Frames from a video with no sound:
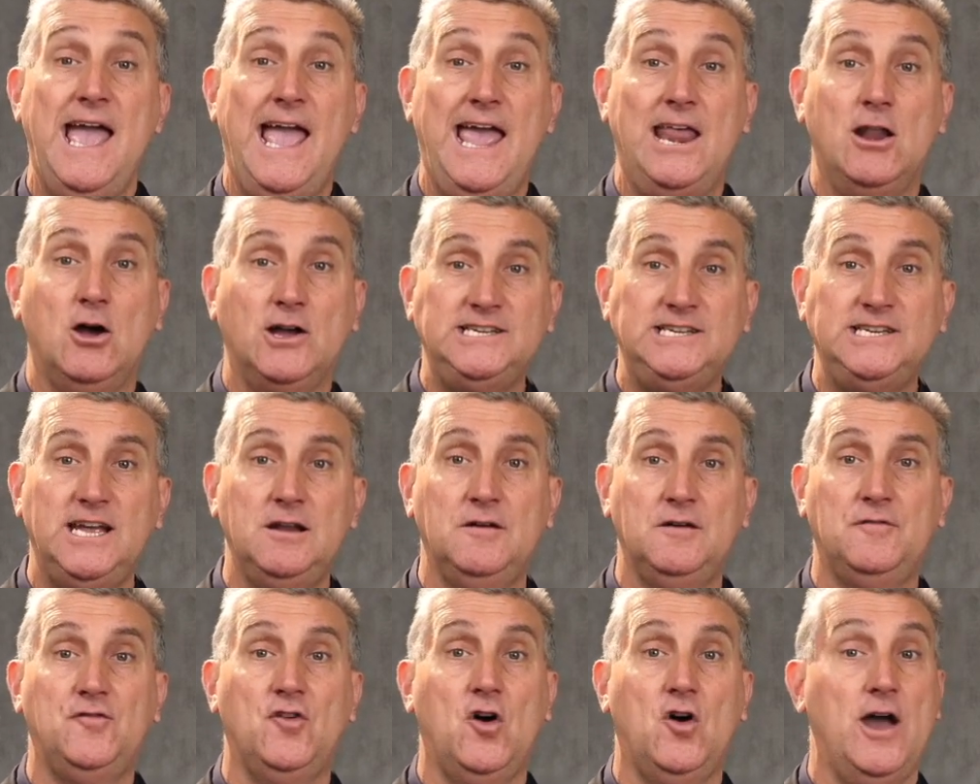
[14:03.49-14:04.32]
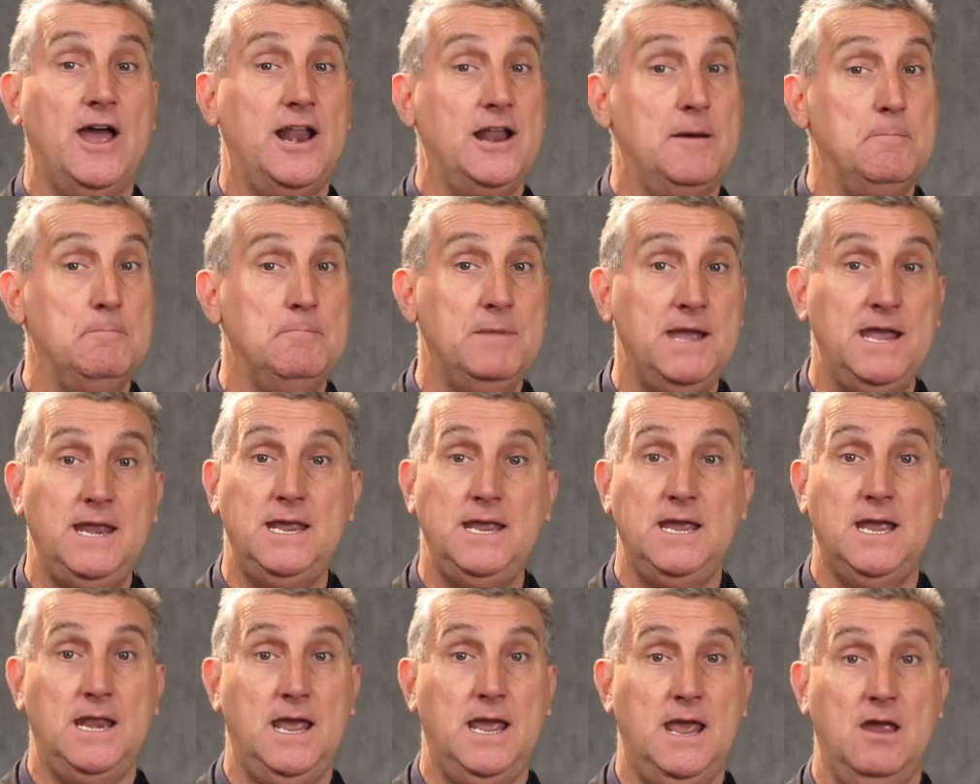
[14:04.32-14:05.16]
and identify an
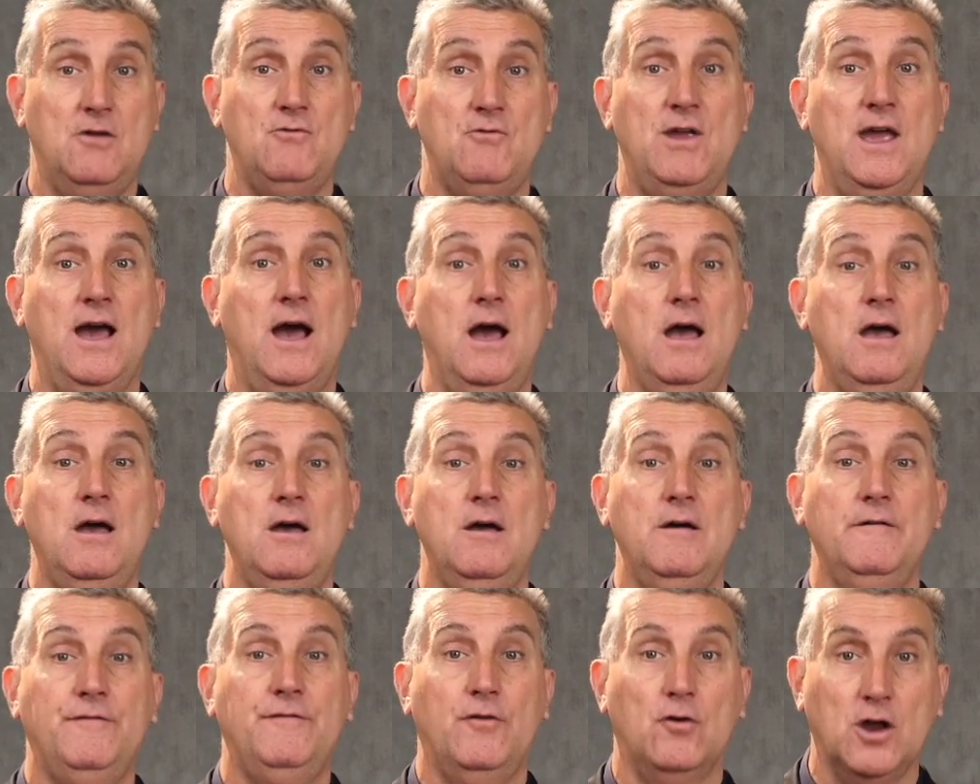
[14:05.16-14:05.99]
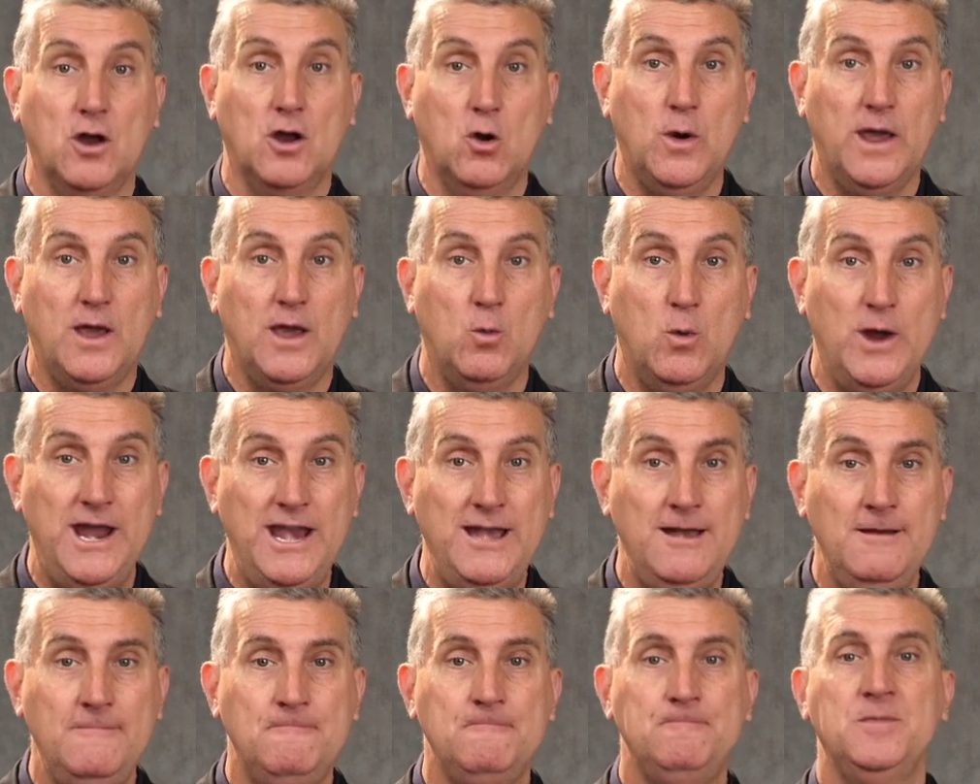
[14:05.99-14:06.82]
immediate area for a quick
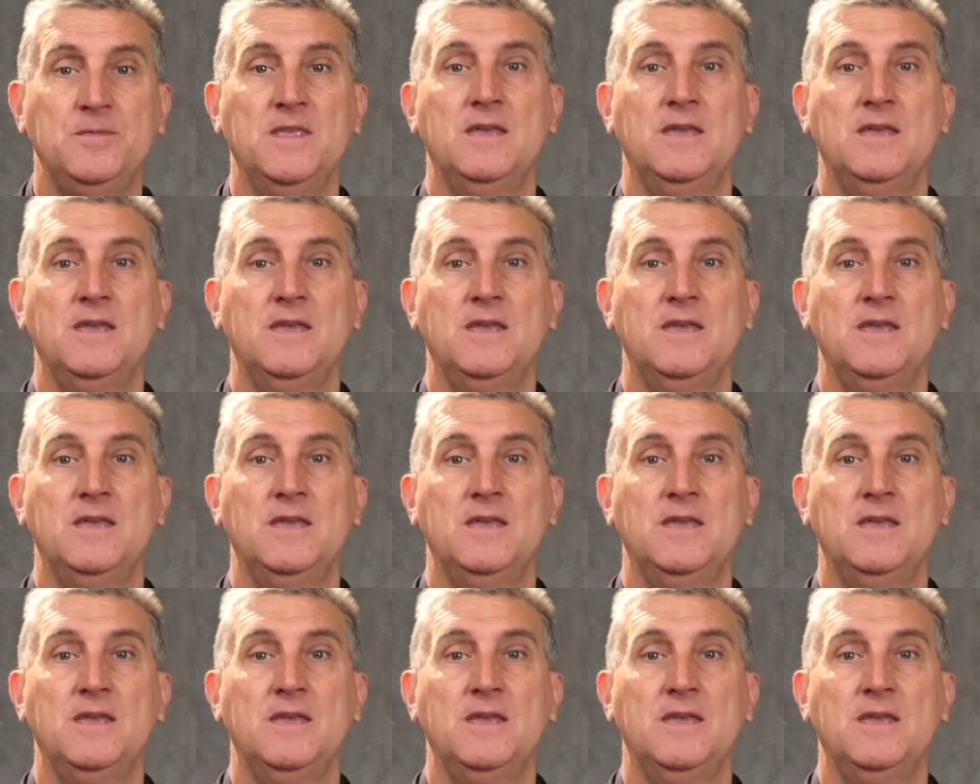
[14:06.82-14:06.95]
win